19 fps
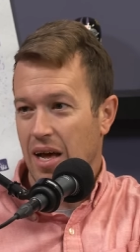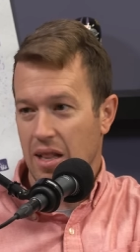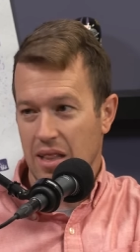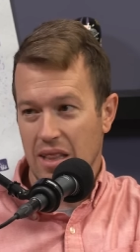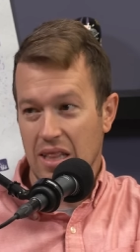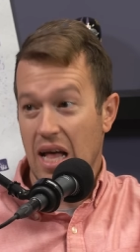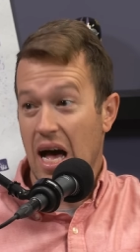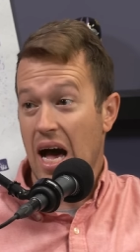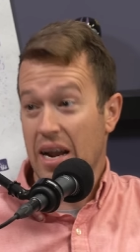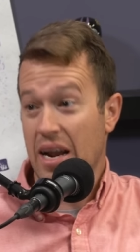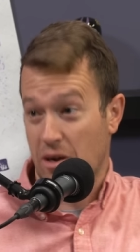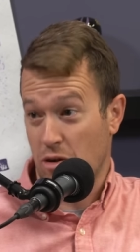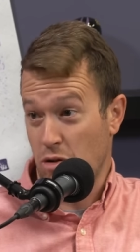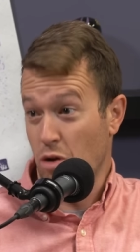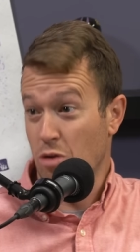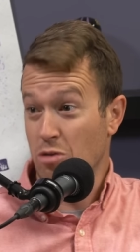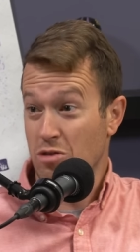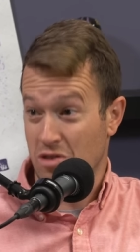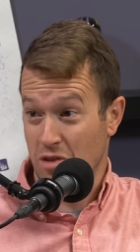a lot of
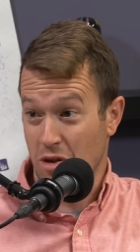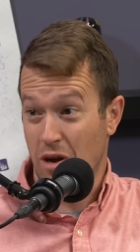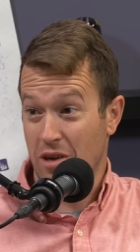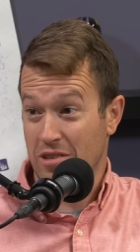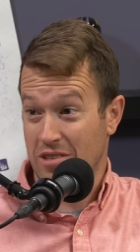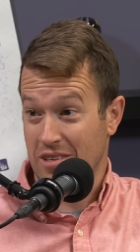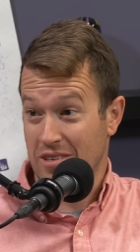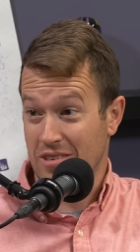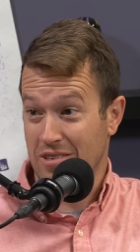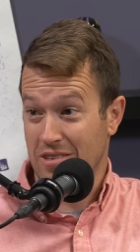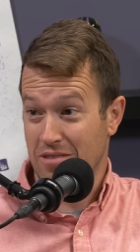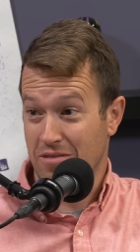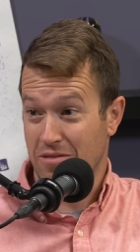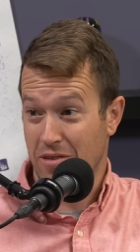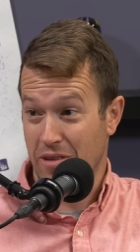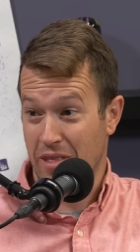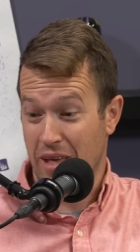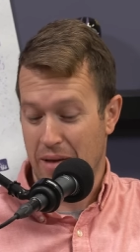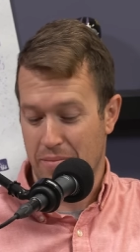close losses
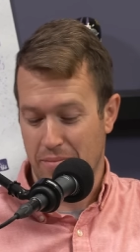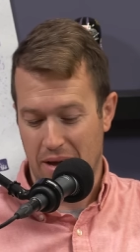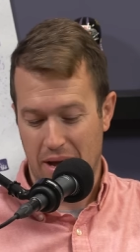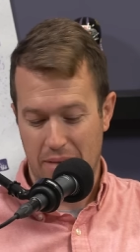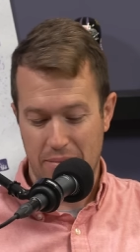for them.